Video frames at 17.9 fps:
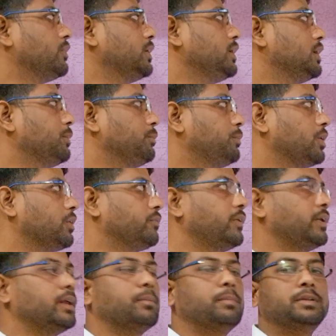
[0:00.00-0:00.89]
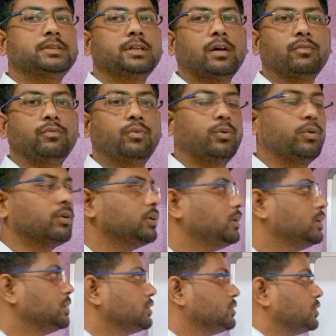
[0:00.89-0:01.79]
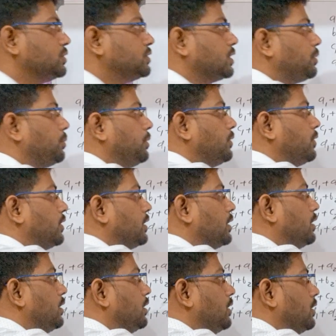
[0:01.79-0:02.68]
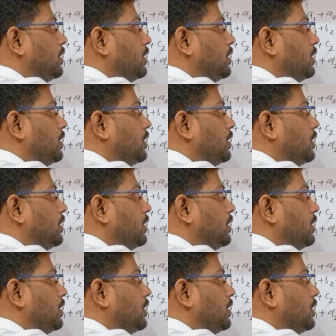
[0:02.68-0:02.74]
One number of variables are 4. So this will be what?